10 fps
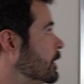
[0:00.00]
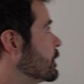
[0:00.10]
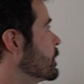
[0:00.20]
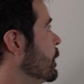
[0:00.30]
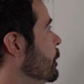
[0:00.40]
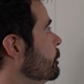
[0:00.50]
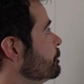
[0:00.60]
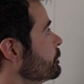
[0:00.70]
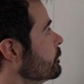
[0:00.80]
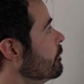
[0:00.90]
So
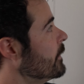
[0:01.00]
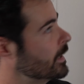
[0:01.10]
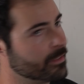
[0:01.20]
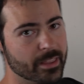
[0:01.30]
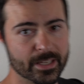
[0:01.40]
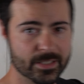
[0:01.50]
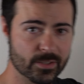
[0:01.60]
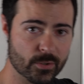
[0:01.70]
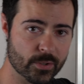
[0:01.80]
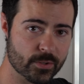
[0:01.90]
this is
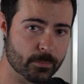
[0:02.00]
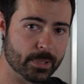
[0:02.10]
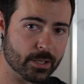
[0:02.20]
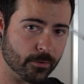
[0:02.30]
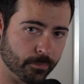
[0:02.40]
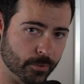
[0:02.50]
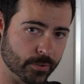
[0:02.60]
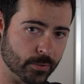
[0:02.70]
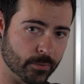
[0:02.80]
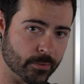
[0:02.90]
going to be
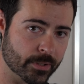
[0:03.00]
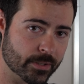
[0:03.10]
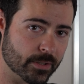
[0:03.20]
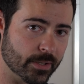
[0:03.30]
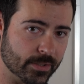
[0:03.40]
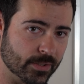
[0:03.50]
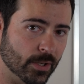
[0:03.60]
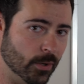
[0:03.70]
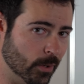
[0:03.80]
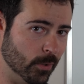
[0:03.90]
crucial to this
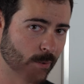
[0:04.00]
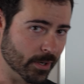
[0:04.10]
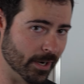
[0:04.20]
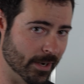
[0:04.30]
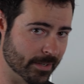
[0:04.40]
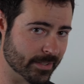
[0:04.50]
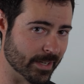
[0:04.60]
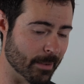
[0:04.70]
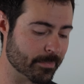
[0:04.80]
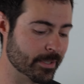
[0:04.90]
whole
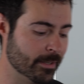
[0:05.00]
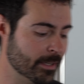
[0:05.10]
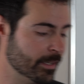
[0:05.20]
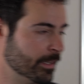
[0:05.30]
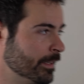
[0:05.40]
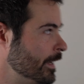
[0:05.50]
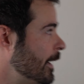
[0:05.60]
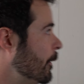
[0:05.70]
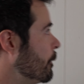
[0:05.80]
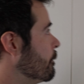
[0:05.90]
concept.
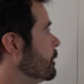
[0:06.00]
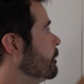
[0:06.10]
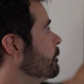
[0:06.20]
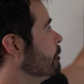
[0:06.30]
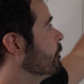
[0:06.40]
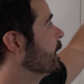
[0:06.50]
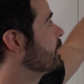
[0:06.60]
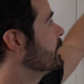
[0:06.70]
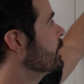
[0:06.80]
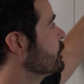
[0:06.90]
Now,
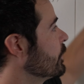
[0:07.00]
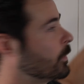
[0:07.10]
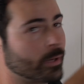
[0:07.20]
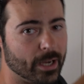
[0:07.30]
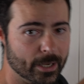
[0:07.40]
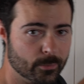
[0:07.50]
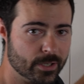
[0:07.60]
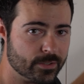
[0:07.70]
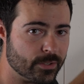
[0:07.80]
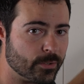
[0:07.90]
essentially what I want
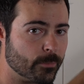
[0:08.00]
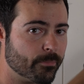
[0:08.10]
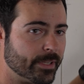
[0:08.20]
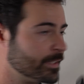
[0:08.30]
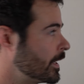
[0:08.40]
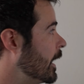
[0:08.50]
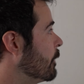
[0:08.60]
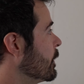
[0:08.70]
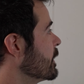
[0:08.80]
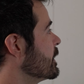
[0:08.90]
to do is I
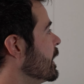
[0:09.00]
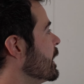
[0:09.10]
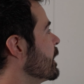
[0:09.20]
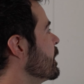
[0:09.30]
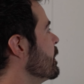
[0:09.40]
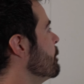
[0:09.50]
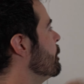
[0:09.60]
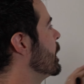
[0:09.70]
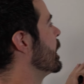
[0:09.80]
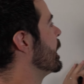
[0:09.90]
want to take
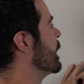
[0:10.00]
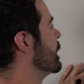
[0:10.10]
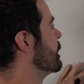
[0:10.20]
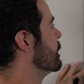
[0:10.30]
my